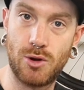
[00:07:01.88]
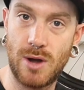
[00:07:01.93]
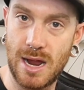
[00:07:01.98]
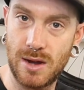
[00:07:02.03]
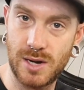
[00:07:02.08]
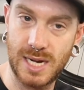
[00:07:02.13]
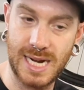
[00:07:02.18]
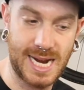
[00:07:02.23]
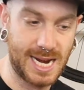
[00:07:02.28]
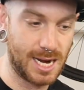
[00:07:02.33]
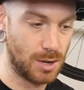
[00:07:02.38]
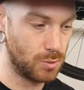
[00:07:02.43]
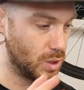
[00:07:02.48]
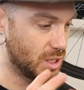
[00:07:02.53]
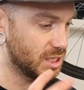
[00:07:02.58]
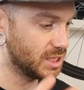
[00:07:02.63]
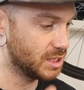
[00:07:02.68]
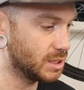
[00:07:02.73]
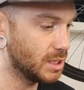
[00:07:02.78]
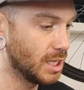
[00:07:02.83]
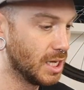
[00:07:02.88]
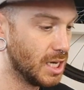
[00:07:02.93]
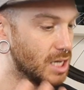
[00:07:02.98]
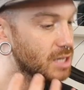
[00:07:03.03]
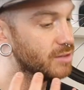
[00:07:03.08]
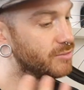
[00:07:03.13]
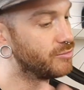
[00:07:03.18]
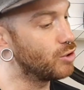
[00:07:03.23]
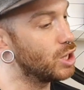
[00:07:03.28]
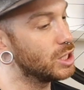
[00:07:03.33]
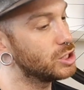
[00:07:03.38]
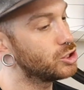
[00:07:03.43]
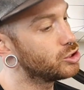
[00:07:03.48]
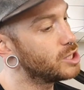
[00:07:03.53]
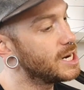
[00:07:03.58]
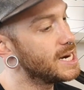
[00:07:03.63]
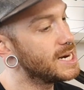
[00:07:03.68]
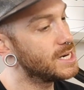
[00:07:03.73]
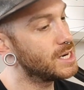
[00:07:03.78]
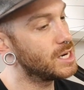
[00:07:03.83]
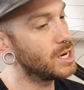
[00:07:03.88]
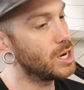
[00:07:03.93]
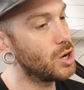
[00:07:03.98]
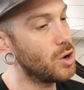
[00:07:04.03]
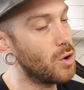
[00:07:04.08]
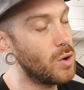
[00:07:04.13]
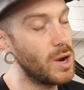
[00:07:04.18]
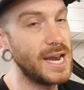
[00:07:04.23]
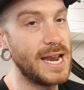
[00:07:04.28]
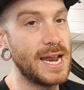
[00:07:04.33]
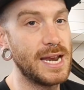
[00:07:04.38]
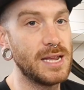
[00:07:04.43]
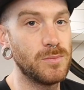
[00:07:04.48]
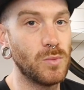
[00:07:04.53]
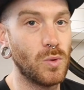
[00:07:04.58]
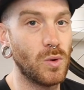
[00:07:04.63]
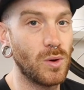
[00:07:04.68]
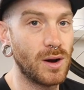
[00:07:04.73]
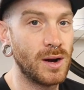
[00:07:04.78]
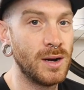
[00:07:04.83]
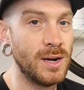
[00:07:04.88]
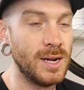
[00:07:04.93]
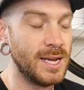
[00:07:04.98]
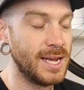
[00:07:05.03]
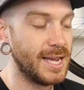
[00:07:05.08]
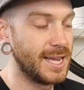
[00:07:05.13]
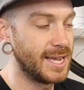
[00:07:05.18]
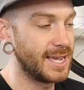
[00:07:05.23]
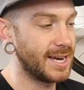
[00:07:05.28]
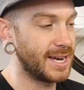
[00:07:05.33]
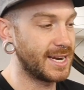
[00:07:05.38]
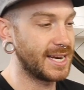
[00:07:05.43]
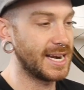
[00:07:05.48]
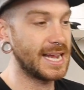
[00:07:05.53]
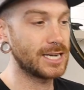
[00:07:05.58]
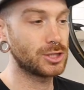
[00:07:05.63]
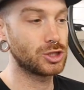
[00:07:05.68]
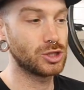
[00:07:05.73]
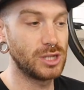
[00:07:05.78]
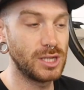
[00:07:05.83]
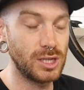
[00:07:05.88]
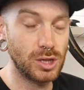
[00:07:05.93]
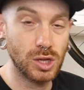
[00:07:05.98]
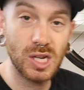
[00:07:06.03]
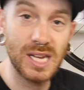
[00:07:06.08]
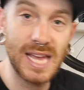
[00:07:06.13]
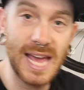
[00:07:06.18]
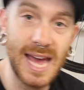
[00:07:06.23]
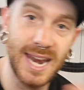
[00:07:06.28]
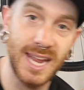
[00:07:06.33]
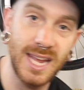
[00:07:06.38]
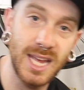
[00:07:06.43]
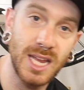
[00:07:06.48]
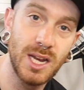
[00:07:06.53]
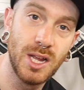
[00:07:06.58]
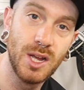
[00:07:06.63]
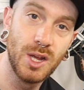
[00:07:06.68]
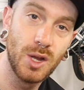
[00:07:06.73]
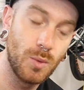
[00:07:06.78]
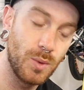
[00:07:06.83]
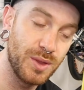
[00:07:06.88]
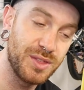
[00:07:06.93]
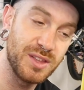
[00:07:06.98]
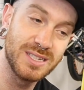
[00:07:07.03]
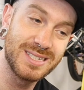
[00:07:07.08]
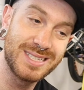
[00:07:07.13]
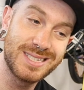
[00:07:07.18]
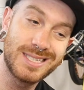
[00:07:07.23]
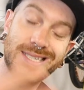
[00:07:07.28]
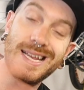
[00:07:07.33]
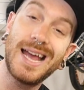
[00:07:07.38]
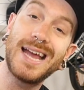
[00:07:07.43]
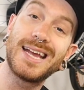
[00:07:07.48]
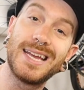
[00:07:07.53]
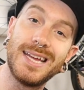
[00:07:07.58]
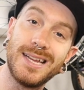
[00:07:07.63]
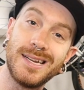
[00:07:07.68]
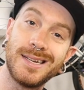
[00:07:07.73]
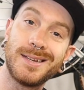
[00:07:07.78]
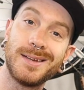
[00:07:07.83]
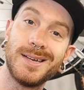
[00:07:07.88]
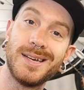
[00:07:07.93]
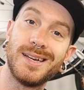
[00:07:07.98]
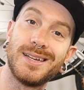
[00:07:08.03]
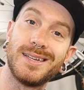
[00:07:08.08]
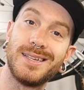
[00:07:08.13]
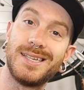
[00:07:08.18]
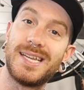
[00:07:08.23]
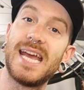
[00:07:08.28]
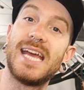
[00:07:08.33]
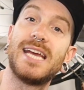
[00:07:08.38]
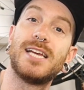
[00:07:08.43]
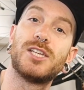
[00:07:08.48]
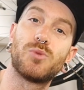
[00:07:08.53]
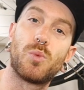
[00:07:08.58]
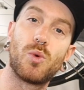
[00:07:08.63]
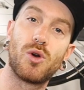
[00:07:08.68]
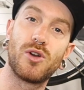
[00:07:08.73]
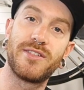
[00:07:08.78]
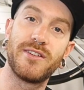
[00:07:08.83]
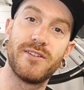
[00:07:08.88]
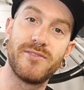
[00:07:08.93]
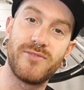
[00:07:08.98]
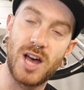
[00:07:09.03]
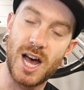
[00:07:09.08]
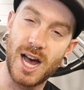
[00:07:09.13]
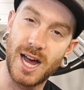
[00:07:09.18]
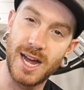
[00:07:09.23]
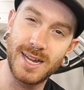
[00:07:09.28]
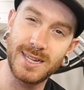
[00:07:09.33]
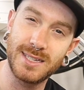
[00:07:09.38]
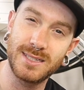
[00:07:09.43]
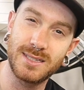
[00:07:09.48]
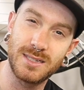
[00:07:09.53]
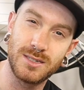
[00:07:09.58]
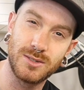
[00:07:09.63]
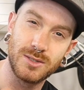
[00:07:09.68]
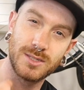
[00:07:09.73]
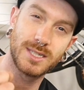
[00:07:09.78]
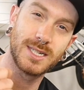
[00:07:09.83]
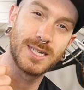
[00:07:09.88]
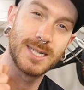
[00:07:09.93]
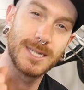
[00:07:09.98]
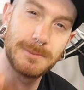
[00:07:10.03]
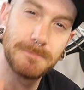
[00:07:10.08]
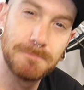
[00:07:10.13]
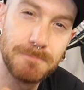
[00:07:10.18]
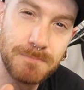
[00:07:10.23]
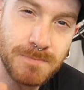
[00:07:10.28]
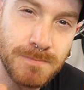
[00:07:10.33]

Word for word: ground again. I wasn't frustrated and annoyed anymore, and I could actually look at it with a second day's worth of eyes. And I was like,